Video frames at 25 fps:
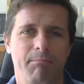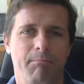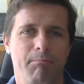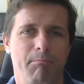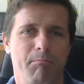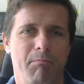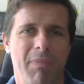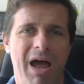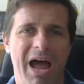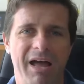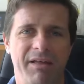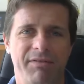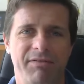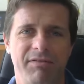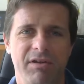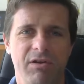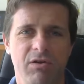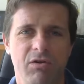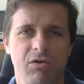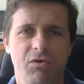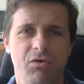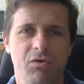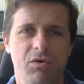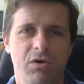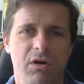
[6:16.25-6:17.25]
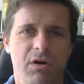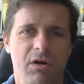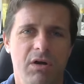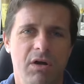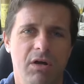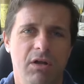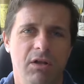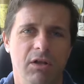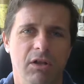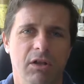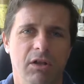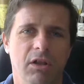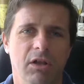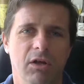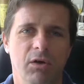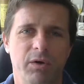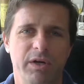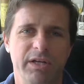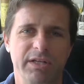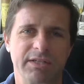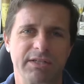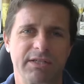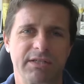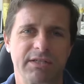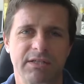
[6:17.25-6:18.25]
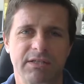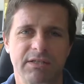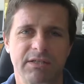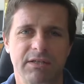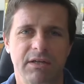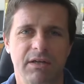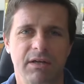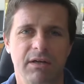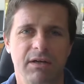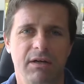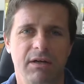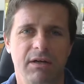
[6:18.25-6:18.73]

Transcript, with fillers: Matthew, Lewis,